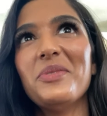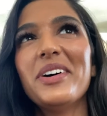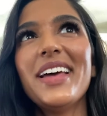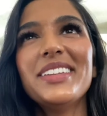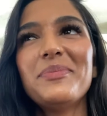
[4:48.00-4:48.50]

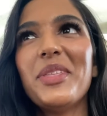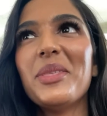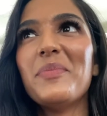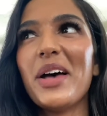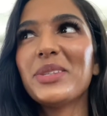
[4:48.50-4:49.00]
What has been
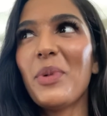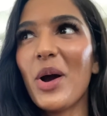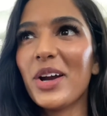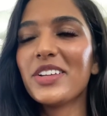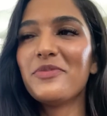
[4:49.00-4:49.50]
the best
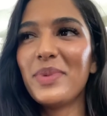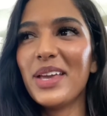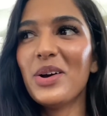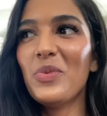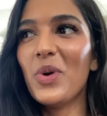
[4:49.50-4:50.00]
part of
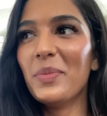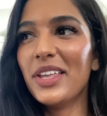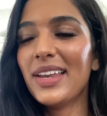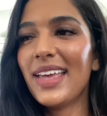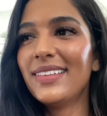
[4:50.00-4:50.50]
being a
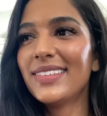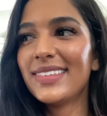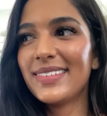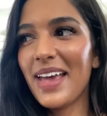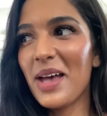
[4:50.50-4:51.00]
woman in
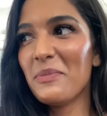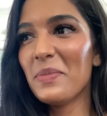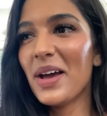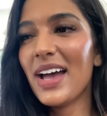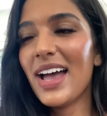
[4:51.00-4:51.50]

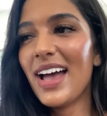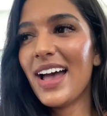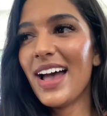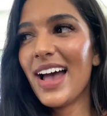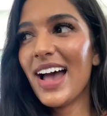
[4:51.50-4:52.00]
STEM?
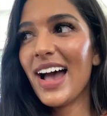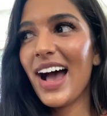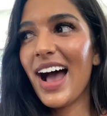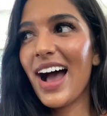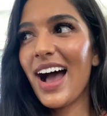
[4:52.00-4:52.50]

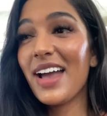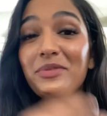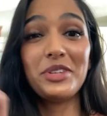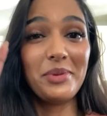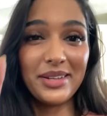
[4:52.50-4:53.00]
I
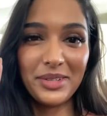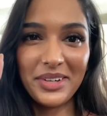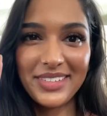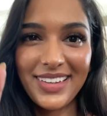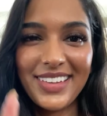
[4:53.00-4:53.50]
have two
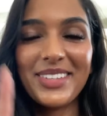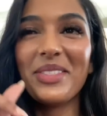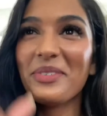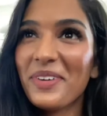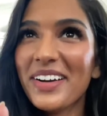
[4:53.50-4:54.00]
answers. So
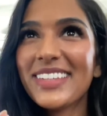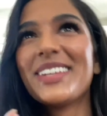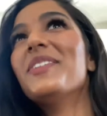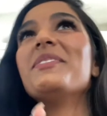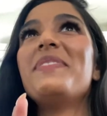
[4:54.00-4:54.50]
the
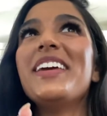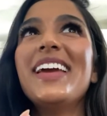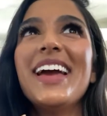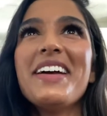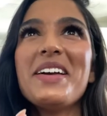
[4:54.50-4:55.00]
first would
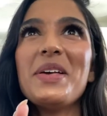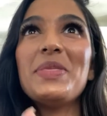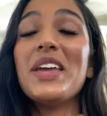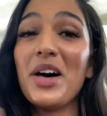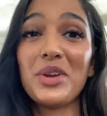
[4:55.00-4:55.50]
be
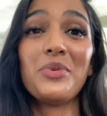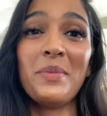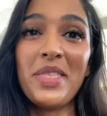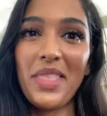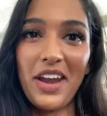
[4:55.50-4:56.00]
the other
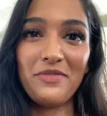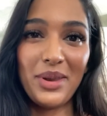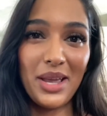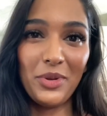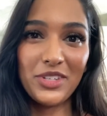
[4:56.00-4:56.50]
women that I've
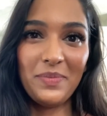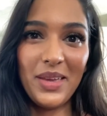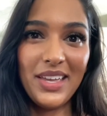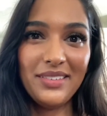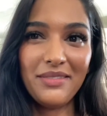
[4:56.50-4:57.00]
been able to
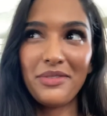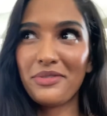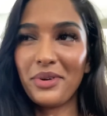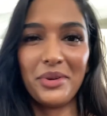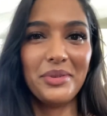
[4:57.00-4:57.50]
meet
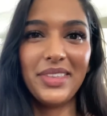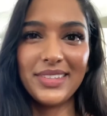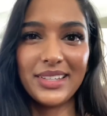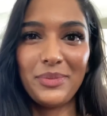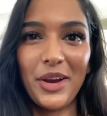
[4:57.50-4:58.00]
through this
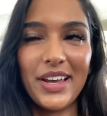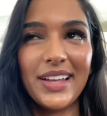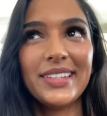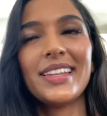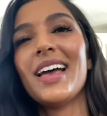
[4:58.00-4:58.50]

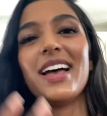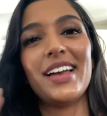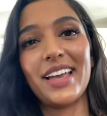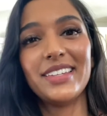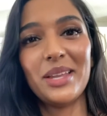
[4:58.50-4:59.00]
experience.
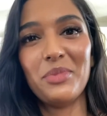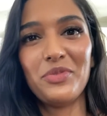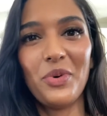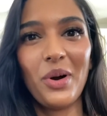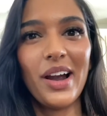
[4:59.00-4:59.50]
Like I said
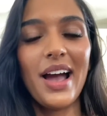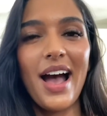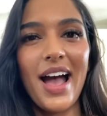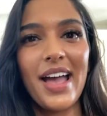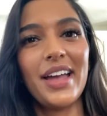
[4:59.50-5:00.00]
before,
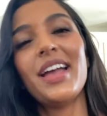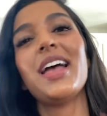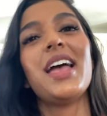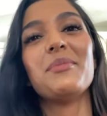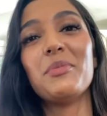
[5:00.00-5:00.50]
I
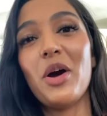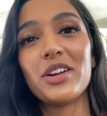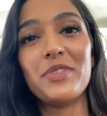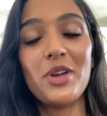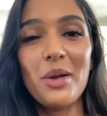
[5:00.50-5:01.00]
am a part
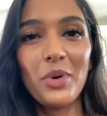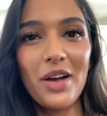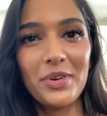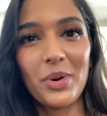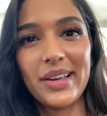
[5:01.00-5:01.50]
of a
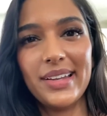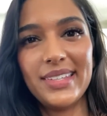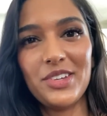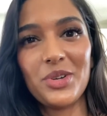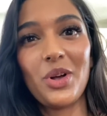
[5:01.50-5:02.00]
nonprofit
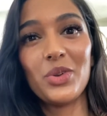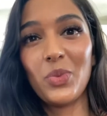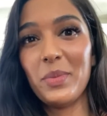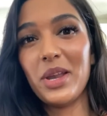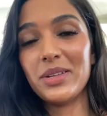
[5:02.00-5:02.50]
organization called
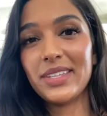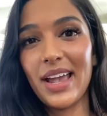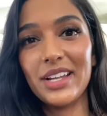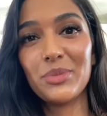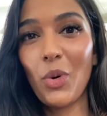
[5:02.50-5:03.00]
Women in
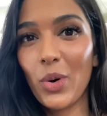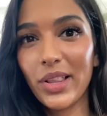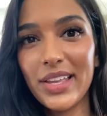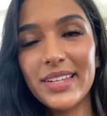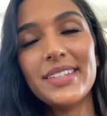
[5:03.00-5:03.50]
Science
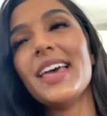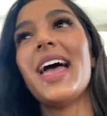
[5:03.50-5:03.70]
Portland.